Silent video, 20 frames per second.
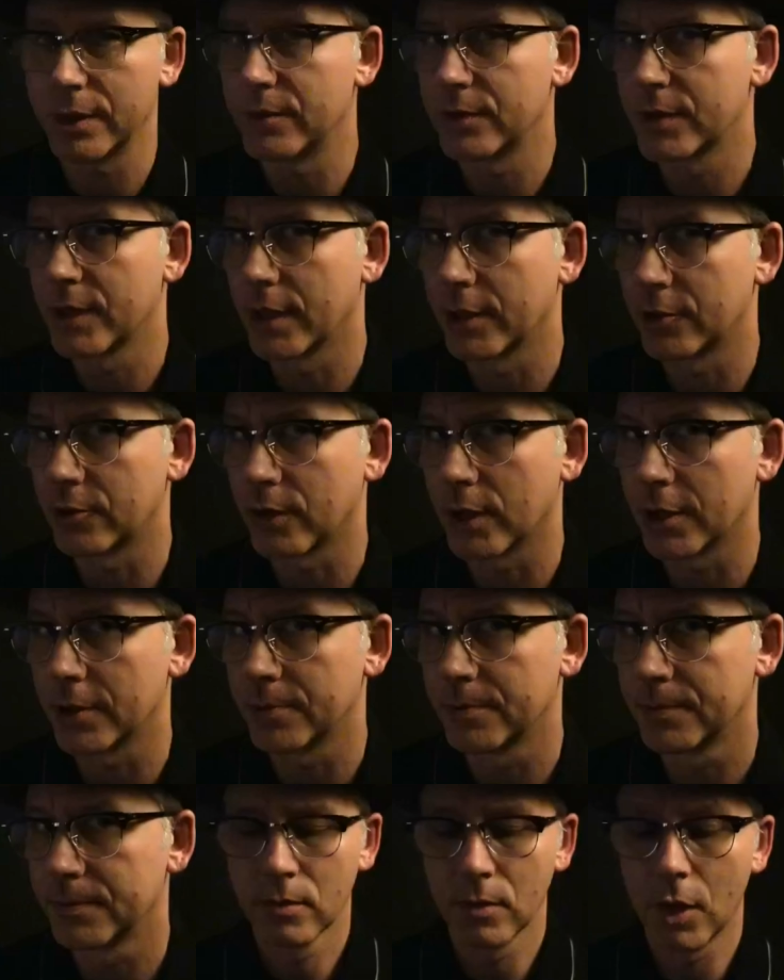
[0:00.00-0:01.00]
etc.
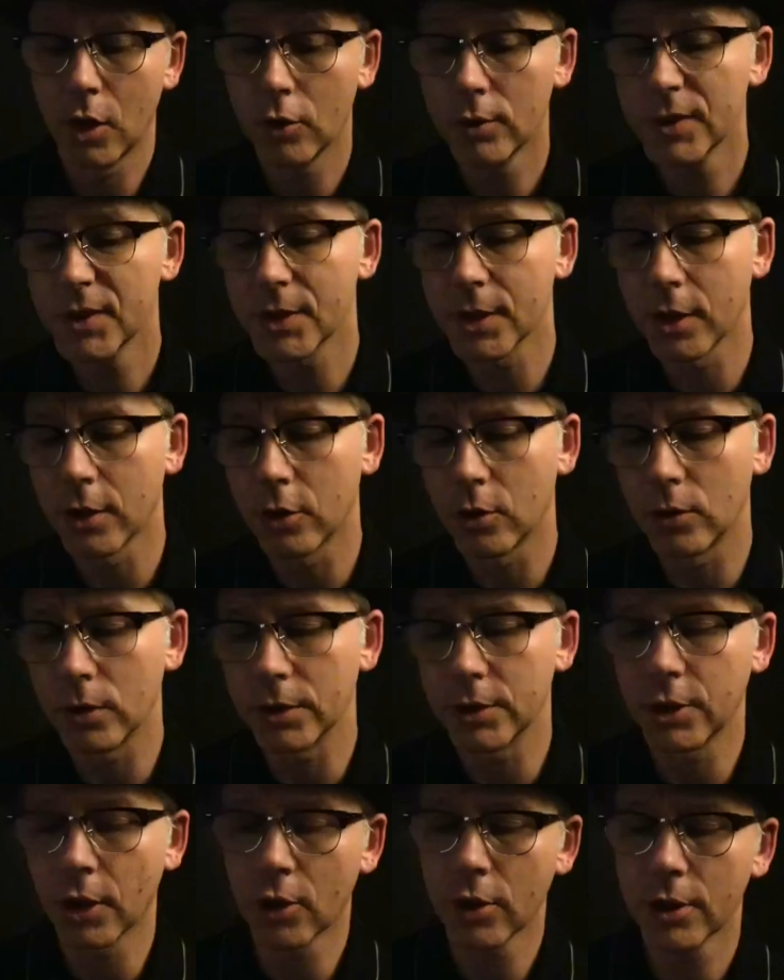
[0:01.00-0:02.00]
Also,
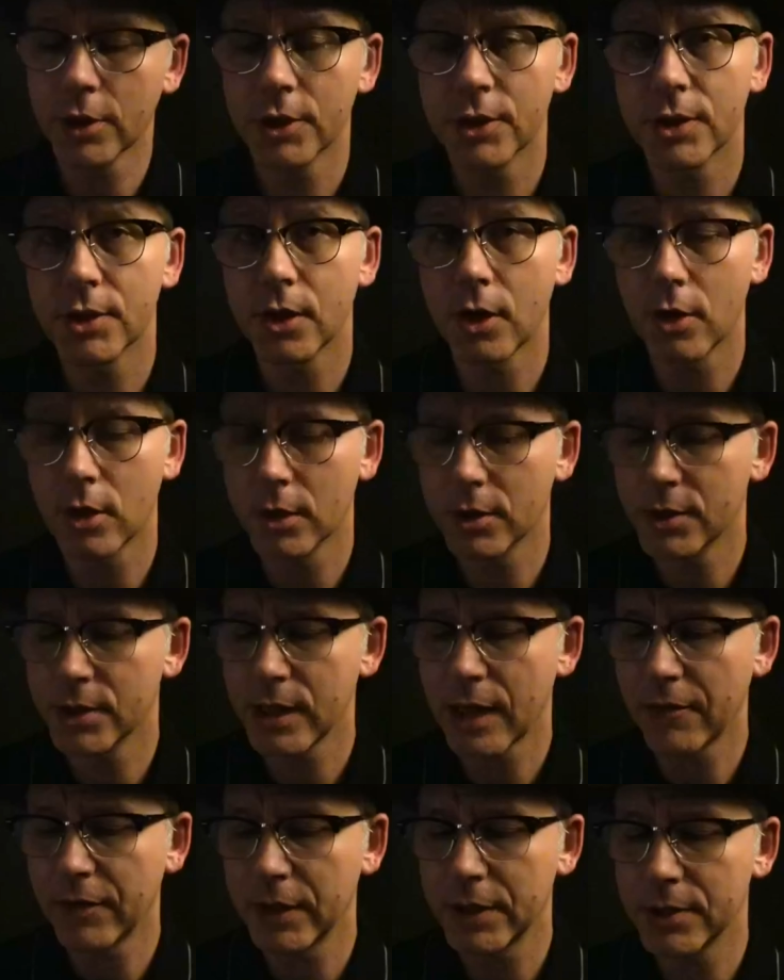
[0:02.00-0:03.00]

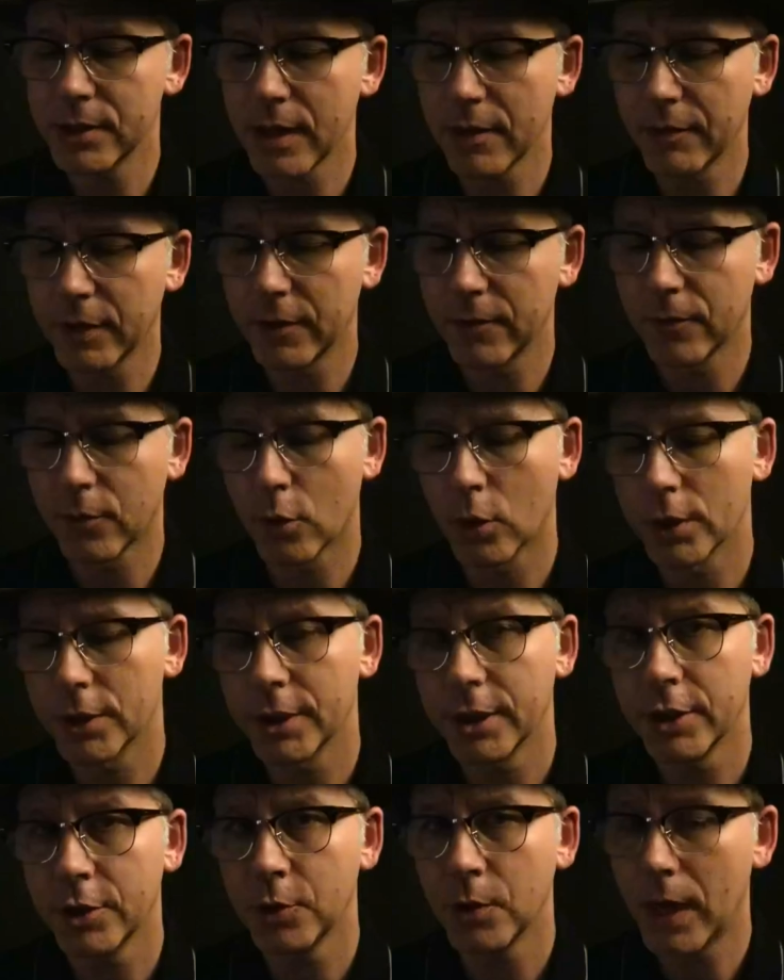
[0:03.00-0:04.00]

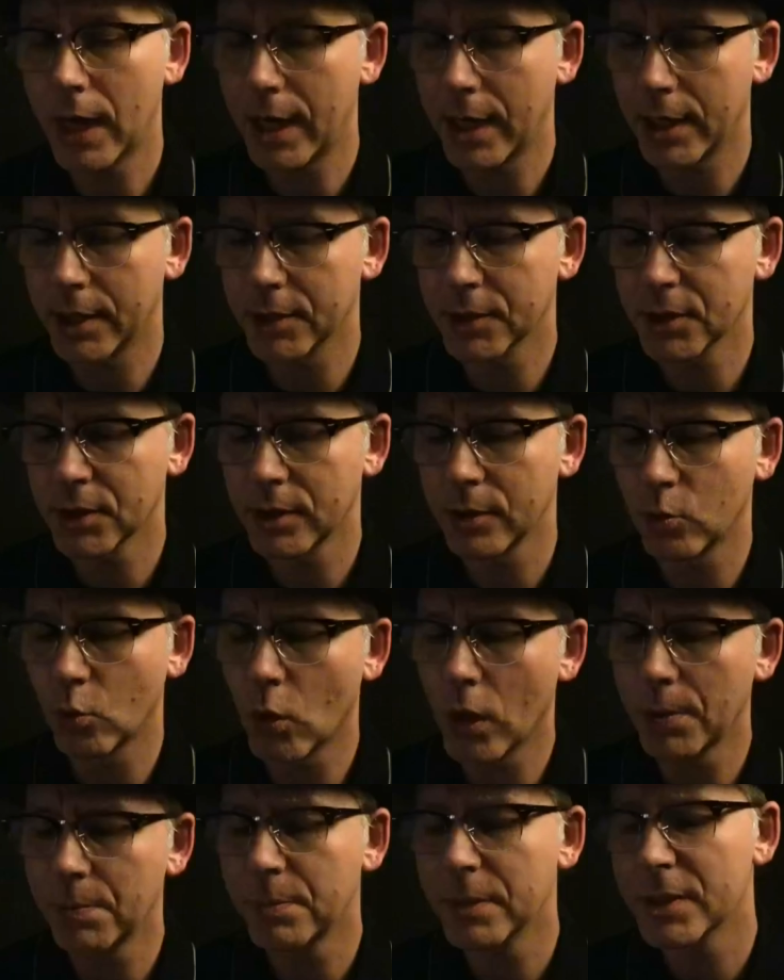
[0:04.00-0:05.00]
Darkstar7742 asked,
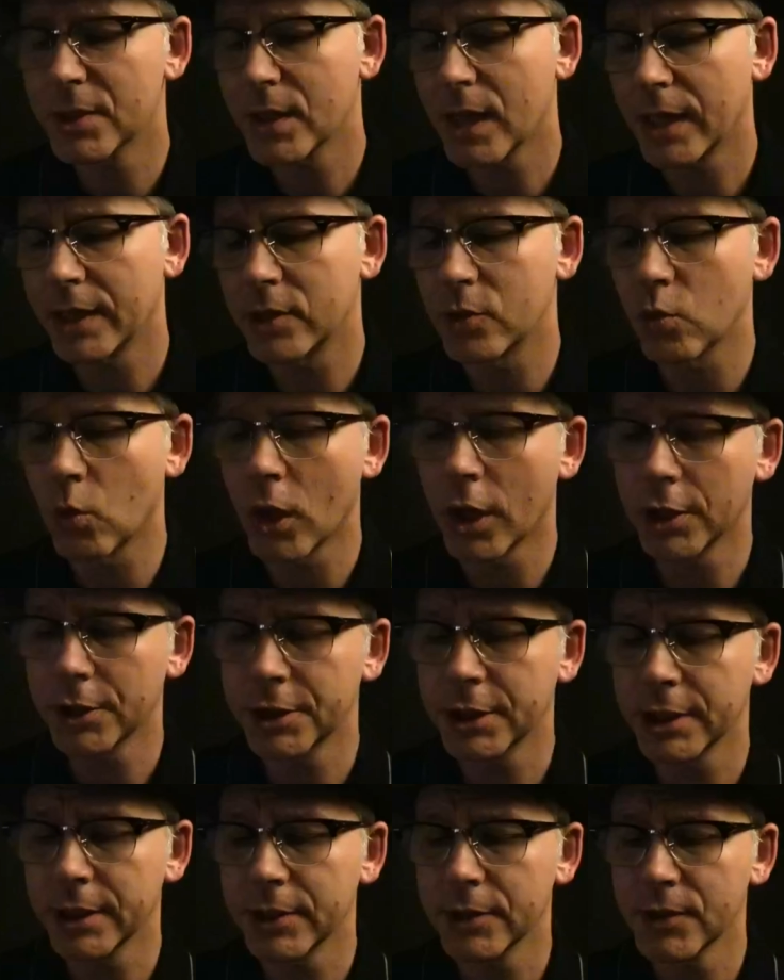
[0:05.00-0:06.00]
what besides
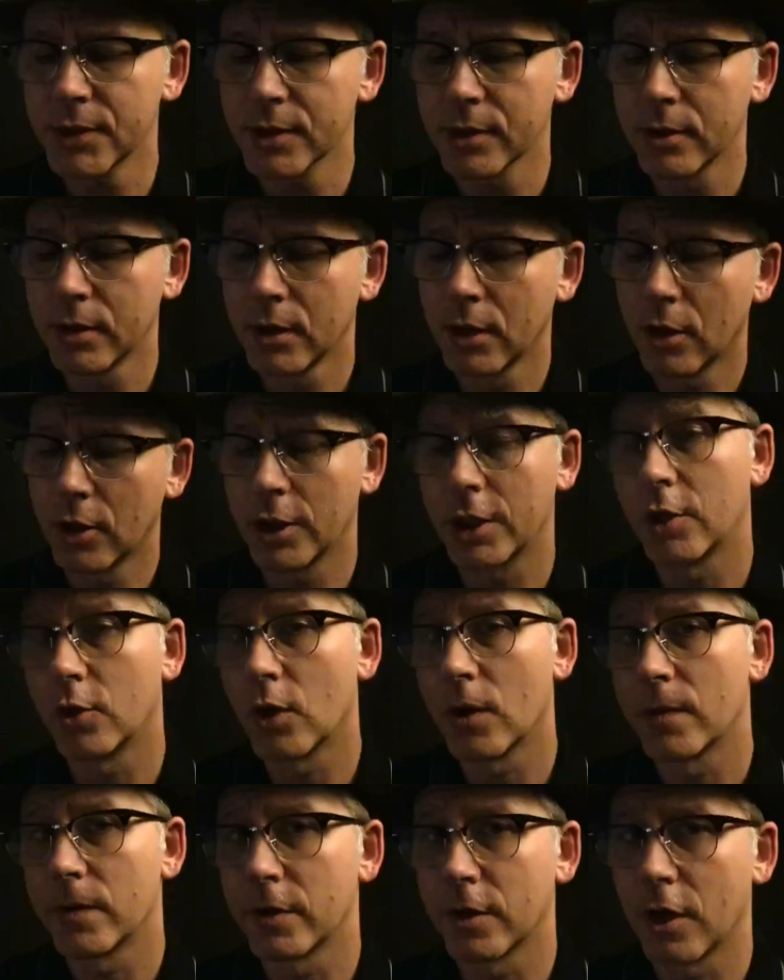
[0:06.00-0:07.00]
watches are your
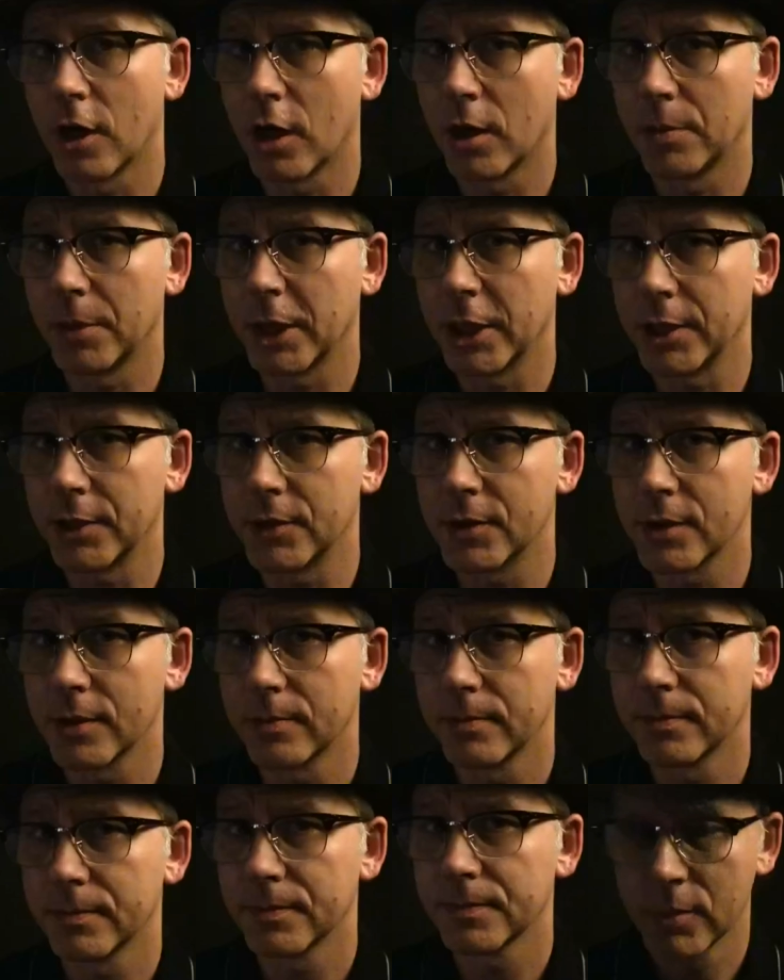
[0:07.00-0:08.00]
other
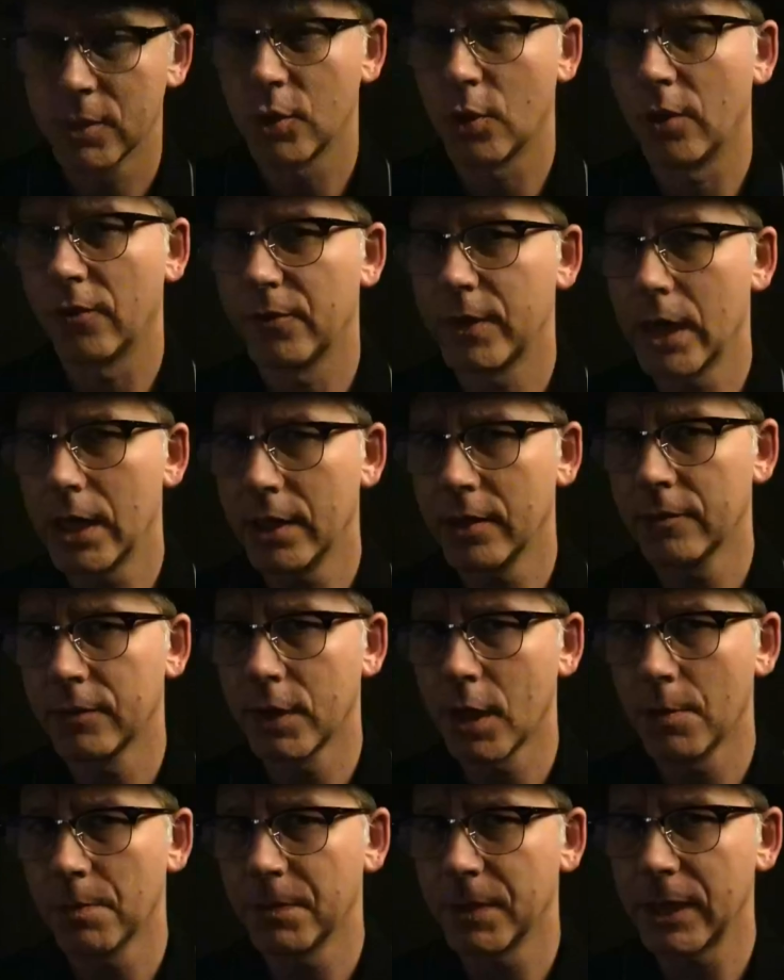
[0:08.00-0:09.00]
hobbies? So I've kind of
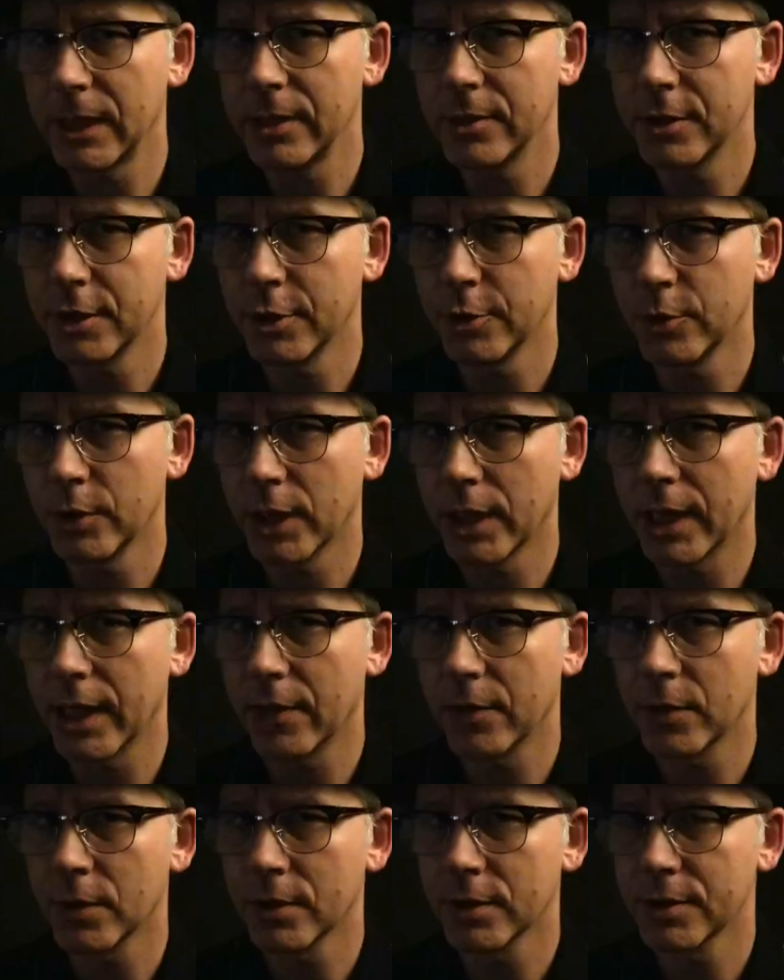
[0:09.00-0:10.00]
lumped these two
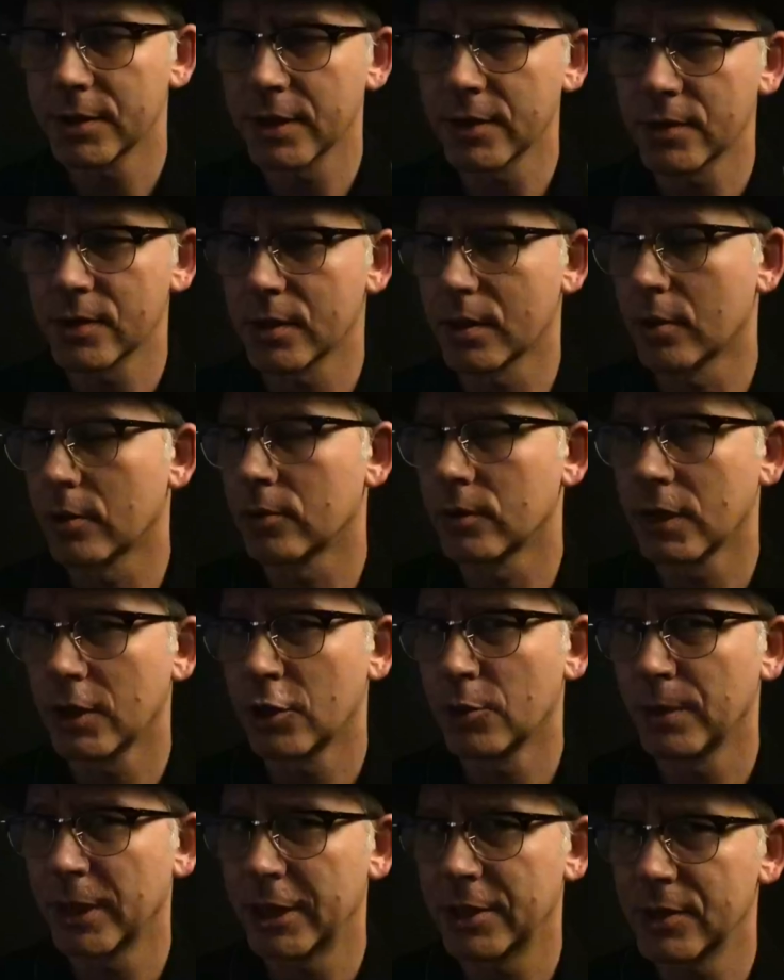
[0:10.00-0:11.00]
together since they're a
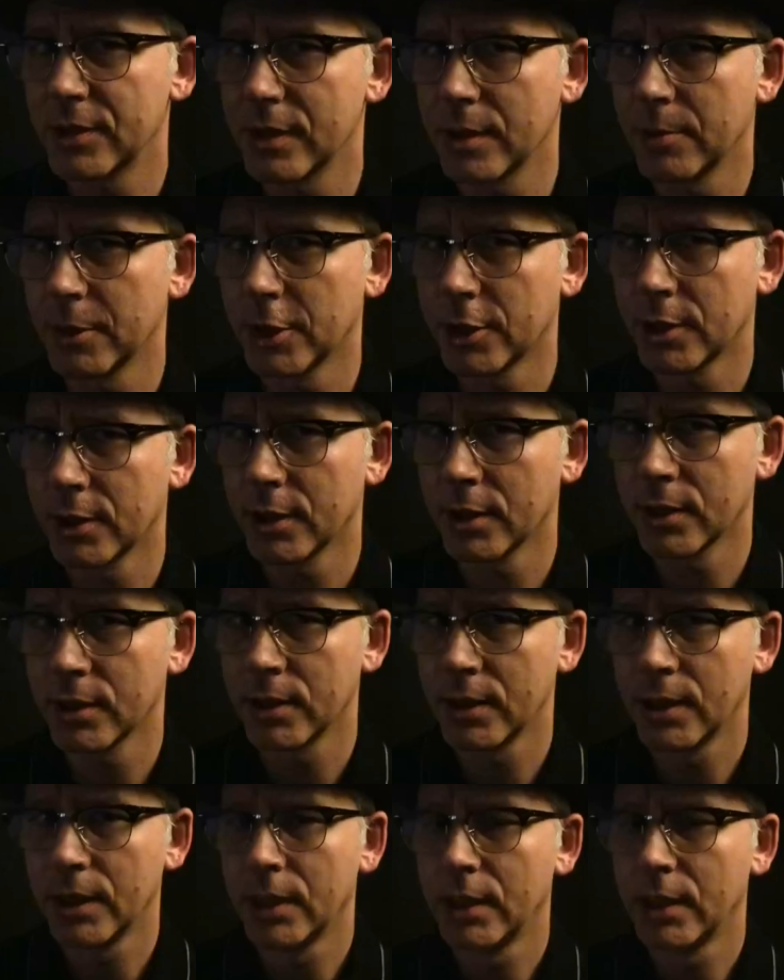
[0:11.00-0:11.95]
little bit similar,